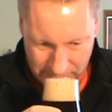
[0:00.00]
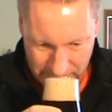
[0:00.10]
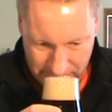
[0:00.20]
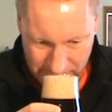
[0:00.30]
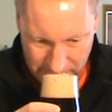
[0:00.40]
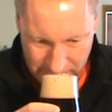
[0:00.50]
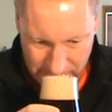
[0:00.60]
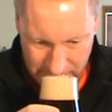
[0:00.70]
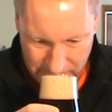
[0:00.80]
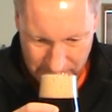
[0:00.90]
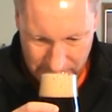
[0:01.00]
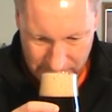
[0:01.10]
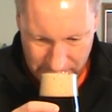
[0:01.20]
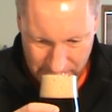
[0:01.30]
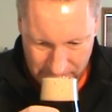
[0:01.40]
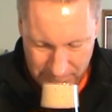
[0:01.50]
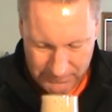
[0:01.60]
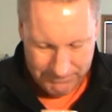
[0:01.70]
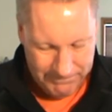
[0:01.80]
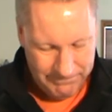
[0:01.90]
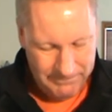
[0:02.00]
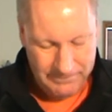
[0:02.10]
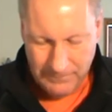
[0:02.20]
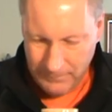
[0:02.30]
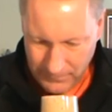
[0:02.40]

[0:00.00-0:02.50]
No one is speaking in this clip.